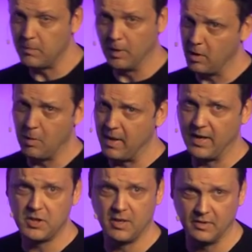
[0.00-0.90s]
are called
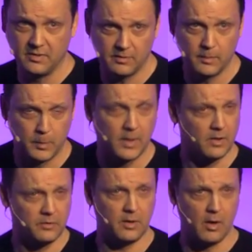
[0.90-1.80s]
bike-sharing systems
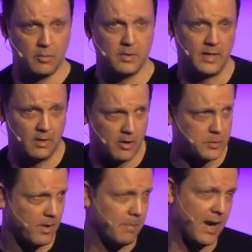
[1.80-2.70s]
because they're owned in large
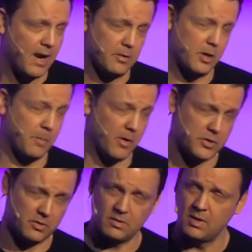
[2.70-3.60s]
part by either
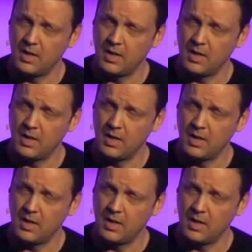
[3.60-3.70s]
commercial